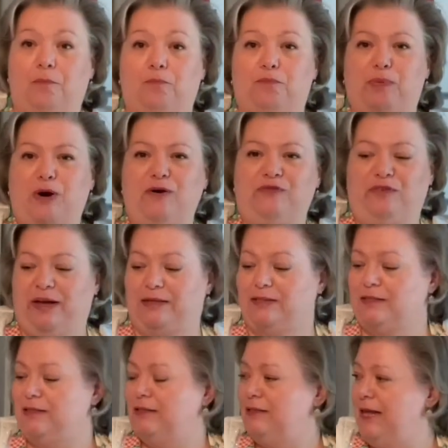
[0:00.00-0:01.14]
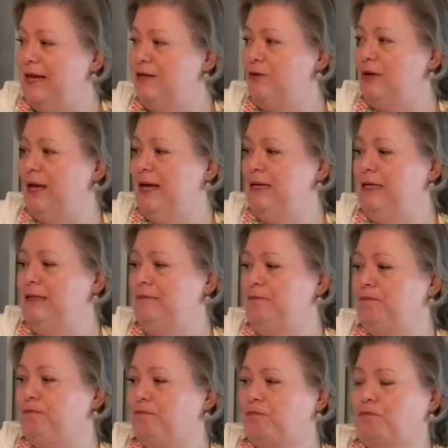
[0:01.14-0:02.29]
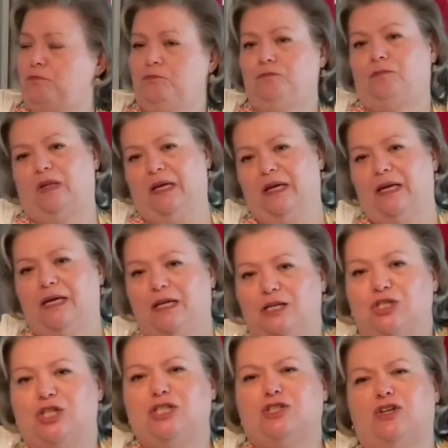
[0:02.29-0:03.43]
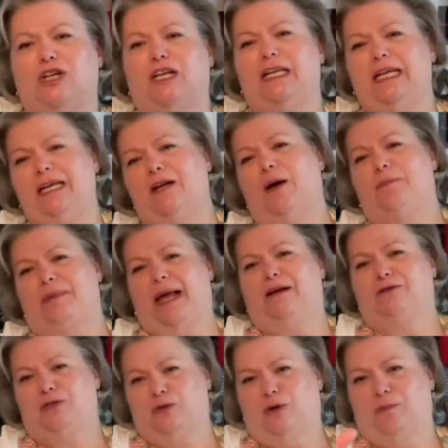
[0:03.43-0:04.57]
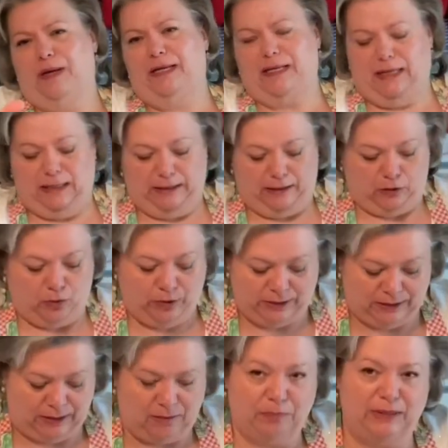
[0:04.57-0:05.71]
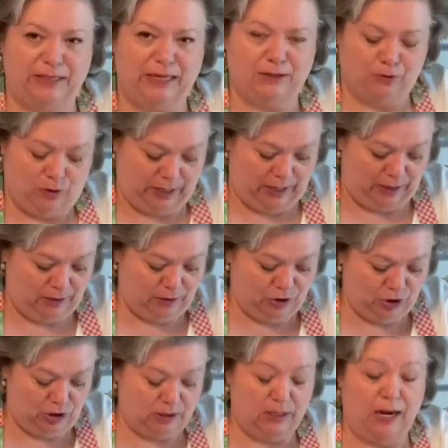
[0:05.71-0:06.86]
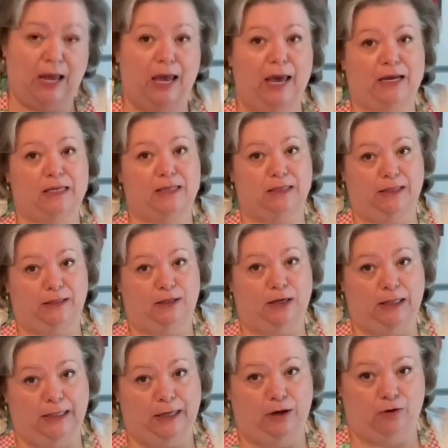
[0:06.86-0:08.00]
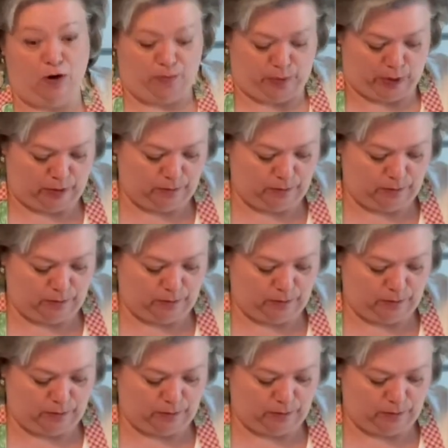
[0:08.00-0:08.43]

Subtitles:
Perfect. Thank you, Caitlin. She's going to clean up now, so it might get a little noisy, but that's okay. She's an excellent cleaner-upper.